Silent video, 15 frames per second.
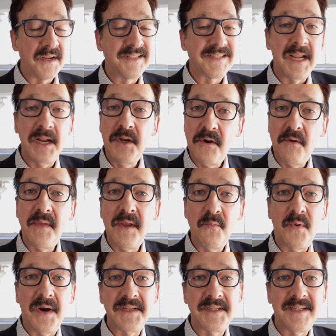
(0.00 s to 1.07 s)
because I know they
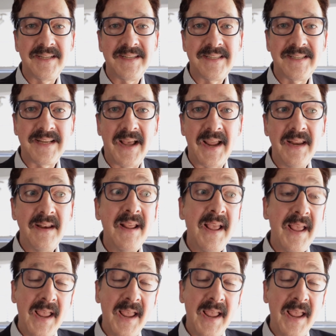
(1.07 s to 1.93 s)
watch this site